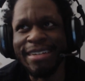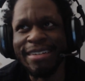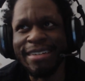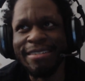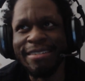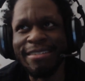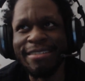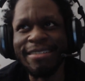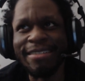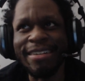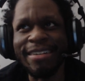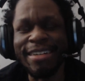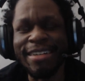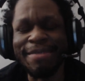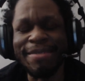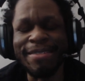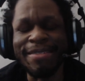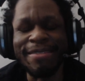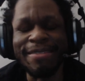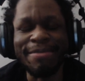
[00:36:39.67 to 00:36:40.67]
or not a
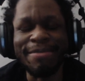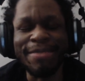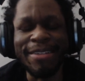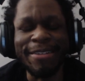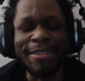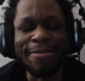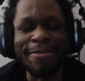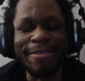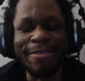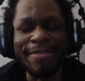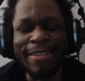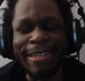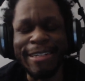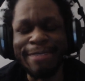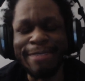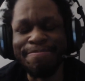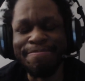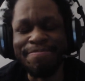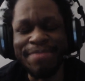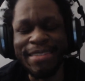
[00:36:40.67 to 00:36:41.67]
game of service, but like a forever
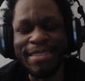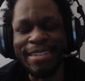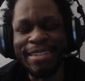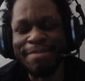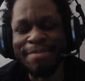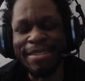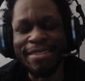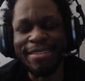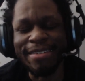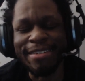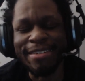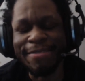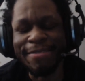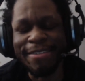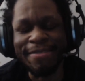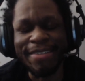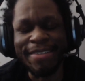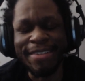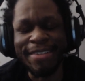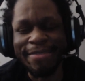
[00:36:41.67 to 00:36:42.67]
game like Monster Hunter,
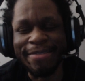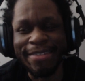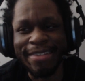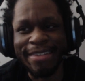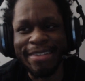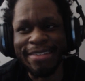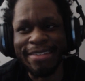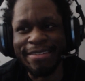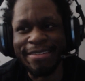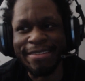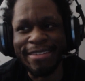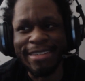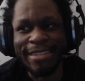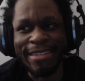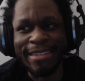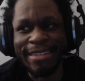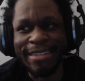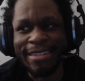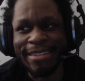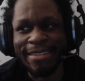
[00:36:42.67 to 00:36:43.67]
Final Fantasy 14, or like
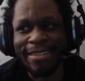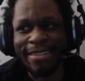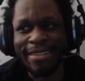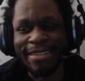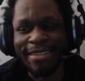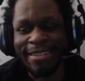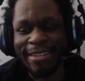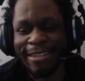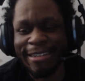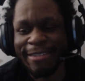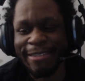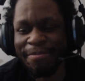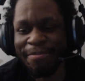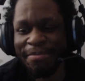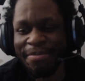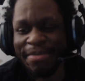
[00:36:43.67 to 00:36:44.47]
Destiny,